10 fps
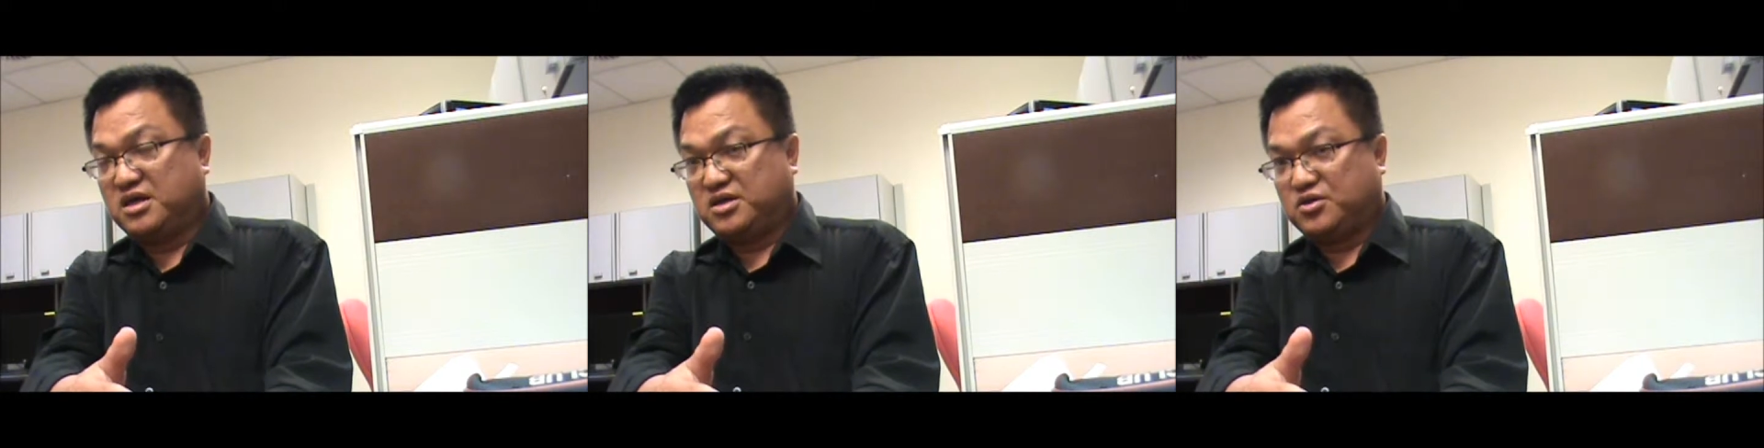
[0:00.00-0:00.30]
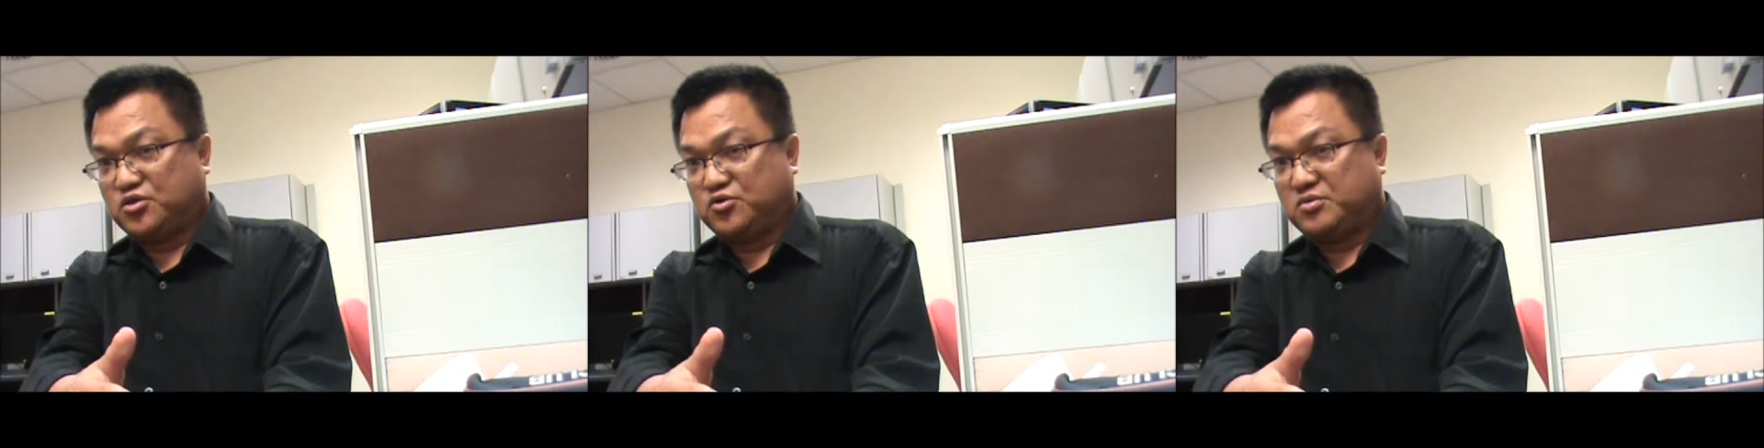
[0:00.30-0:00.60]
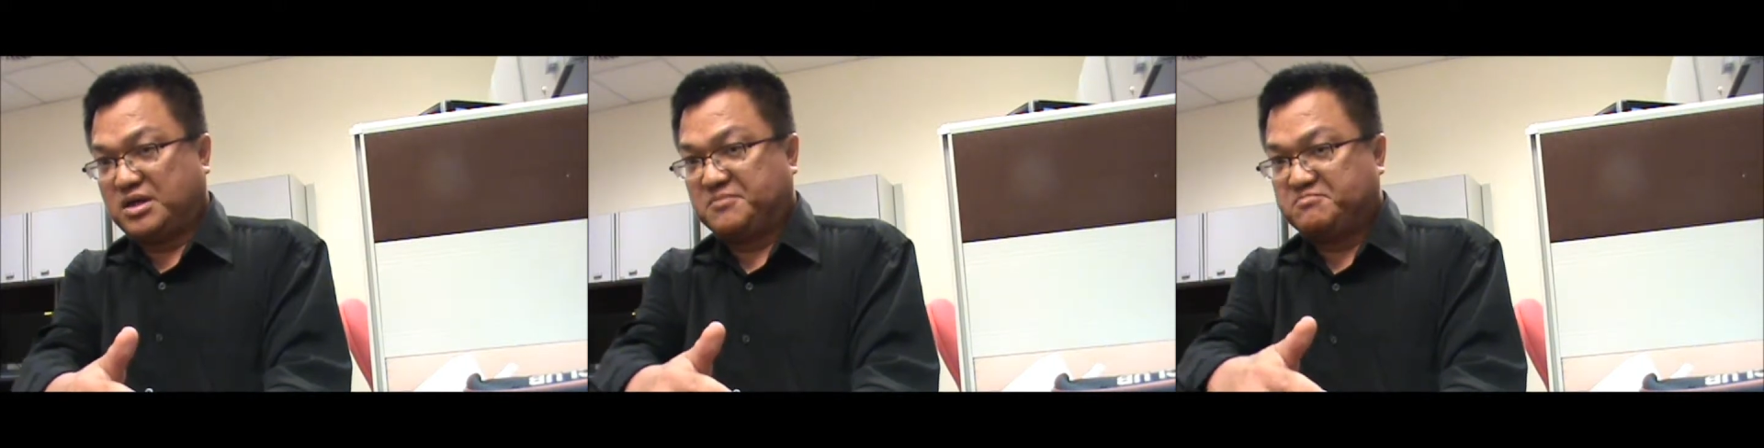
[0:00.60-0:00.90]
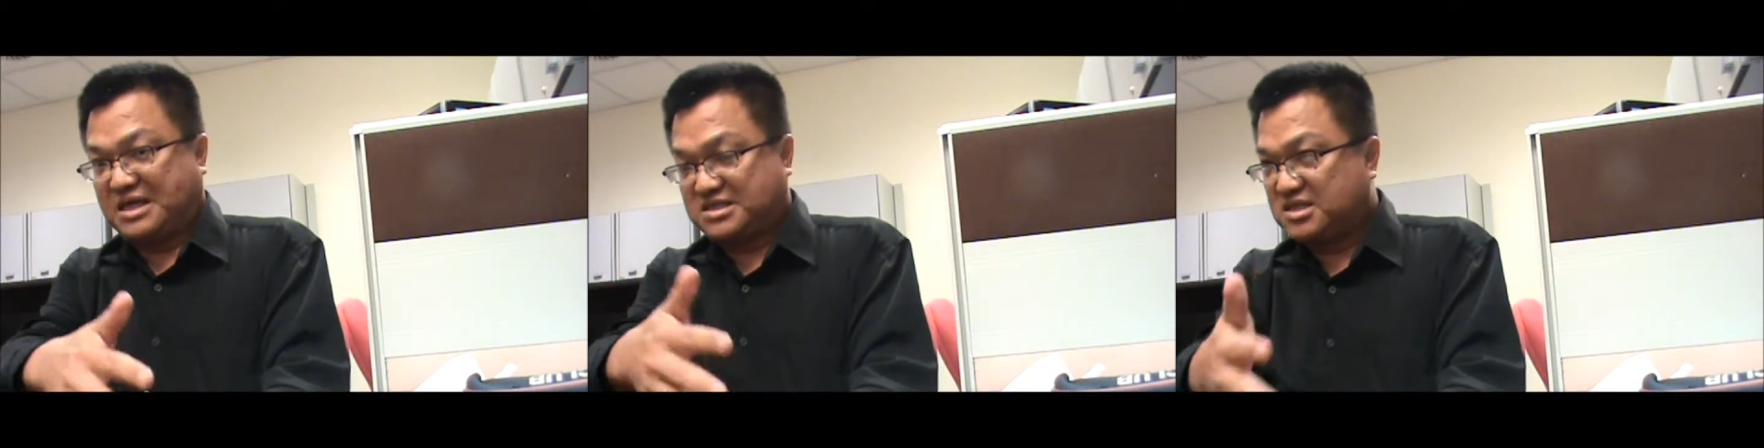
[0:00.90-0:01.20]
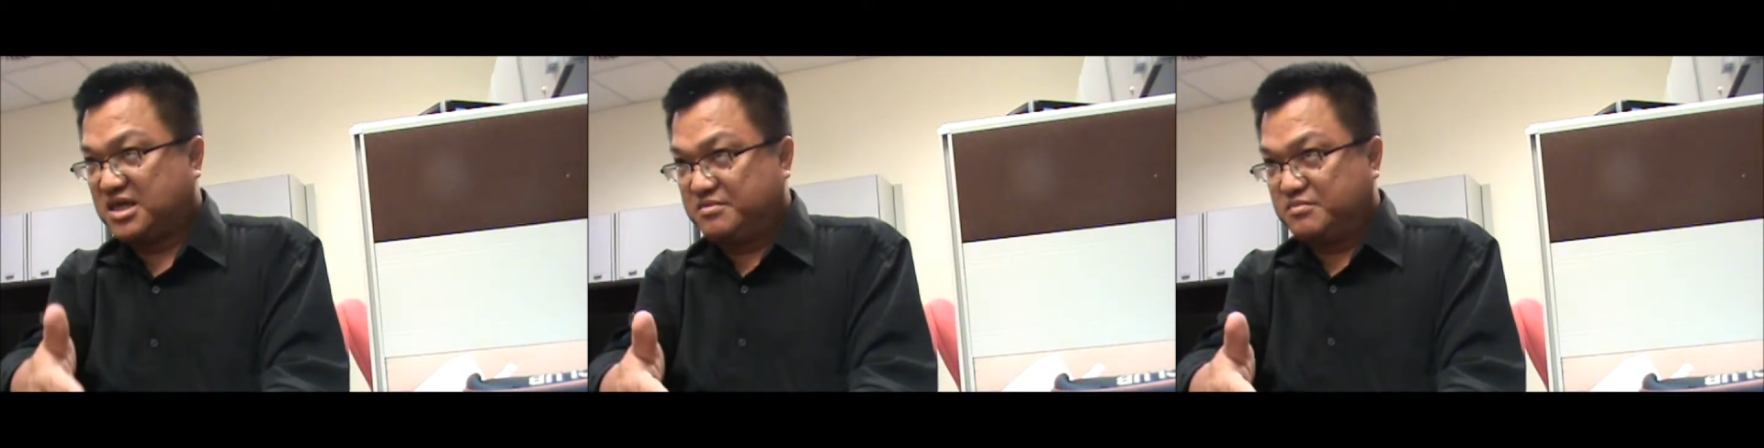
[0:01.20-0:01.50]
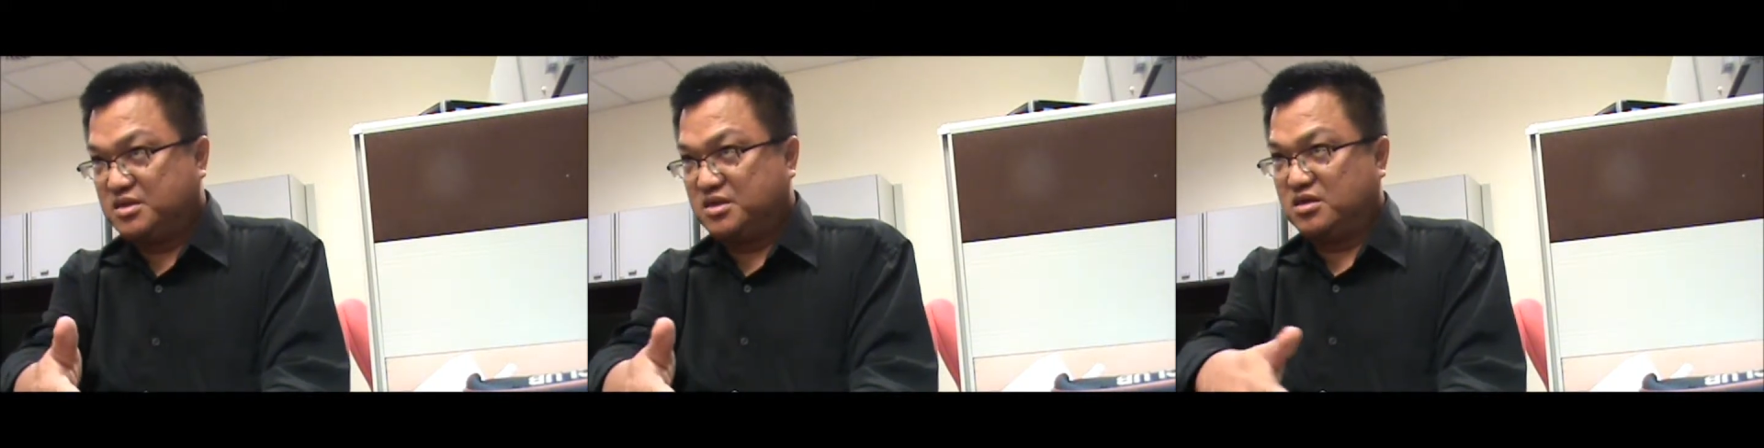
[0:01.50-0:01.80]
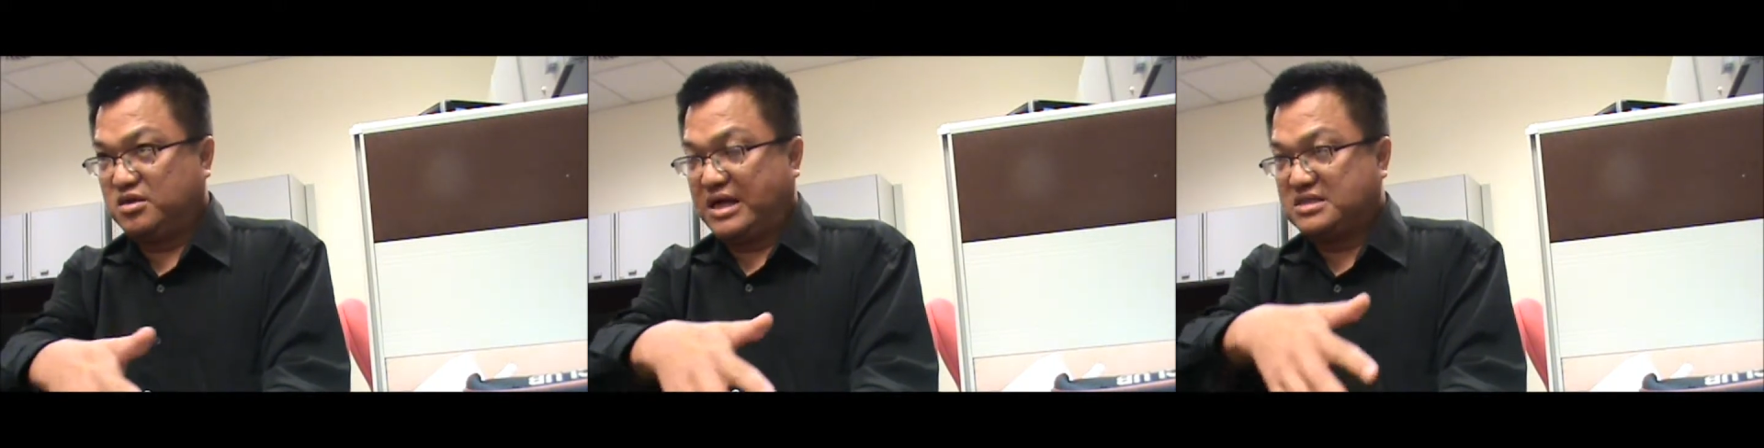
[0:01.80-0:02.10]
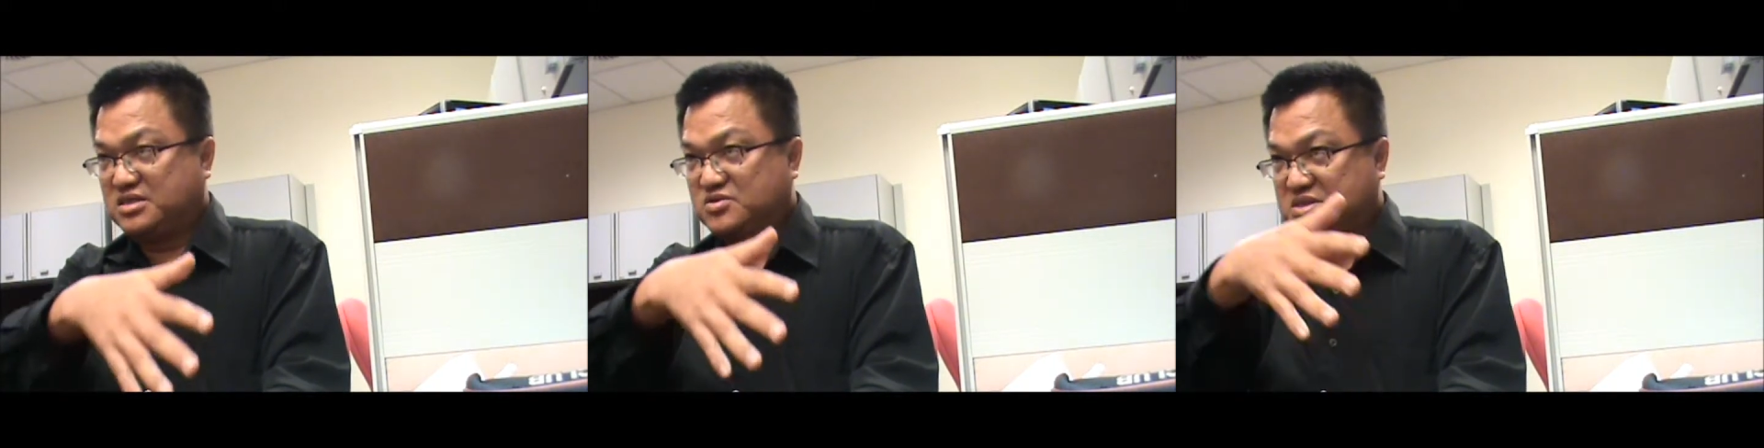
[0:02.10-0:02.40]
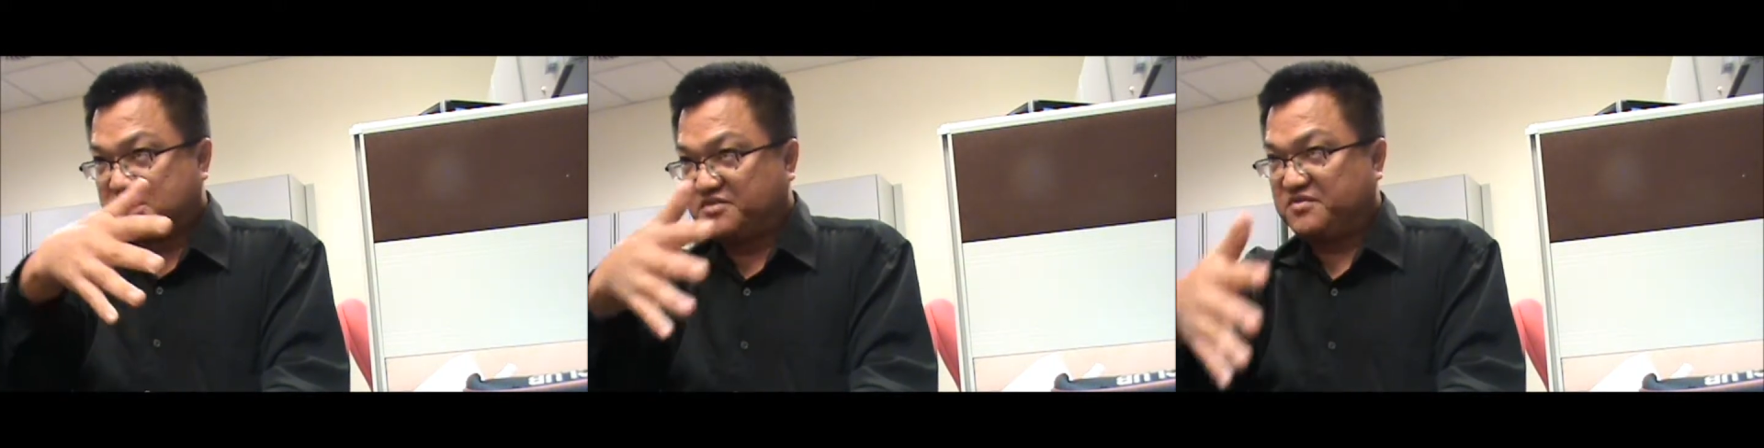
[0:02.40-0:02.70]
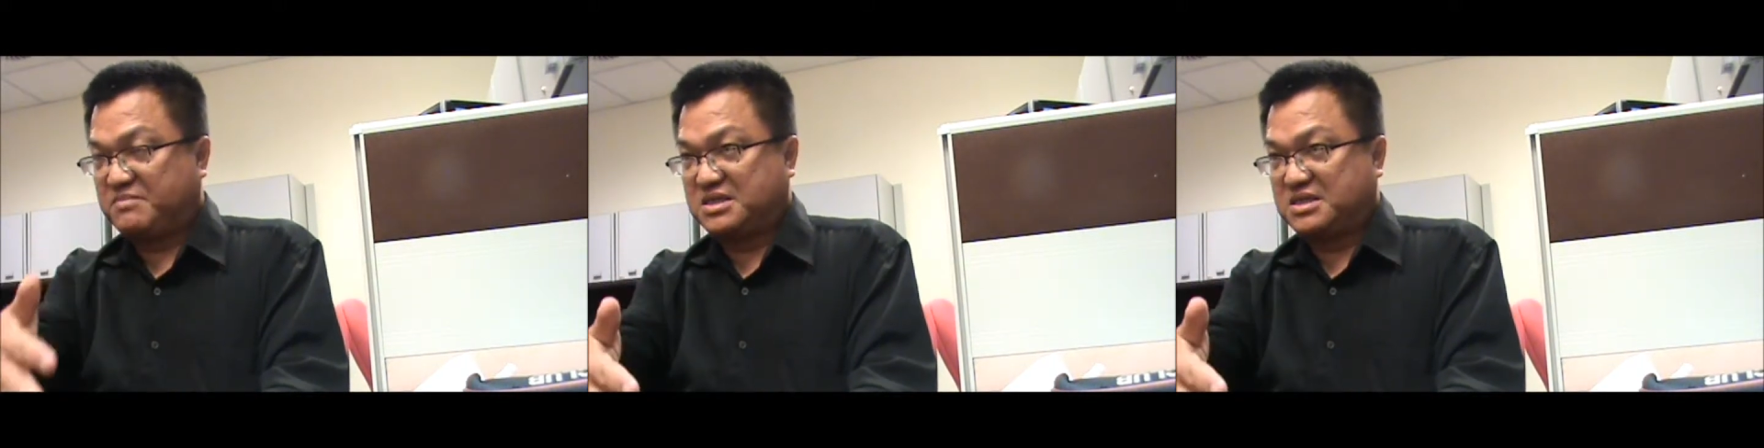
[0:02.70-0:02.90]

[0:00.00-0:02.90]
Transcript: acting like a media or acting to serve a